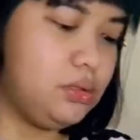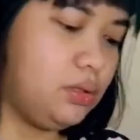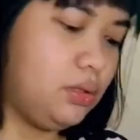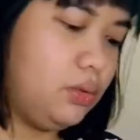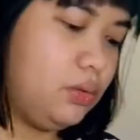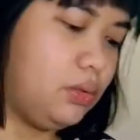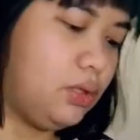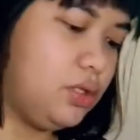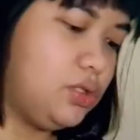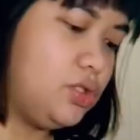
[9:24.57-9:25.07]
So
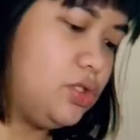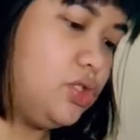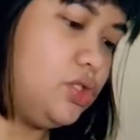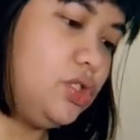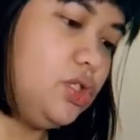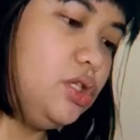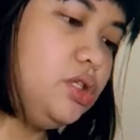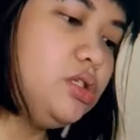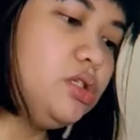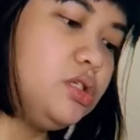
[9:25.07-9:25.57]
let's
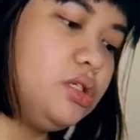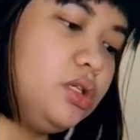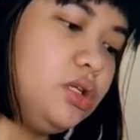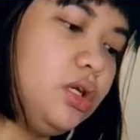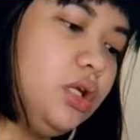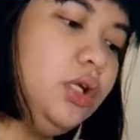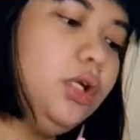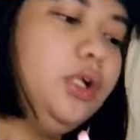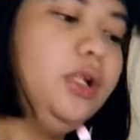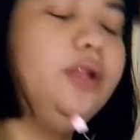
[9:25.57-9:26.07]
just
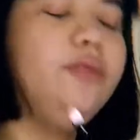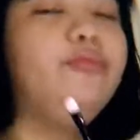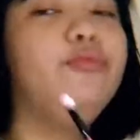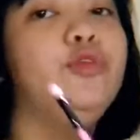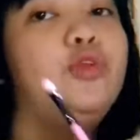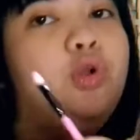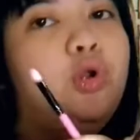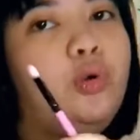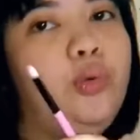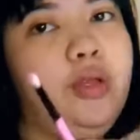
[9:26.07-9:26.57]

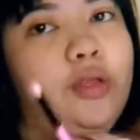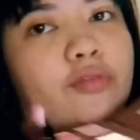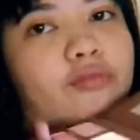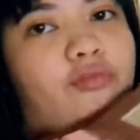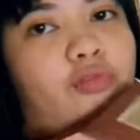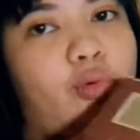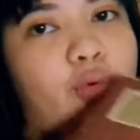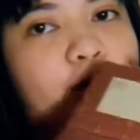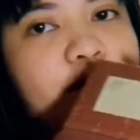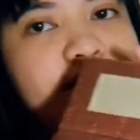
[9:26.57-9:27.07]
go in
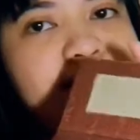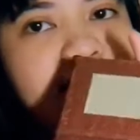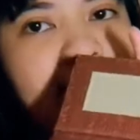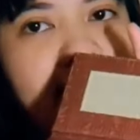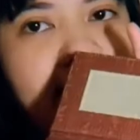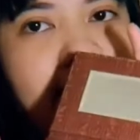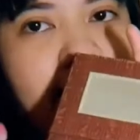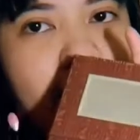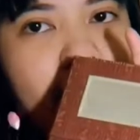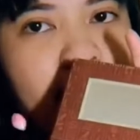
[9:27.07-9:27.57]
for
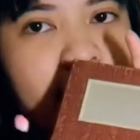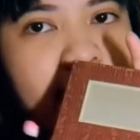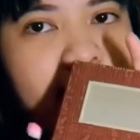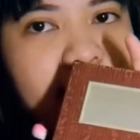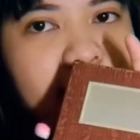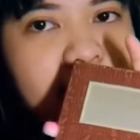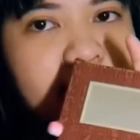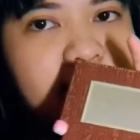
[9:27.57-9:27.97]
Sahara.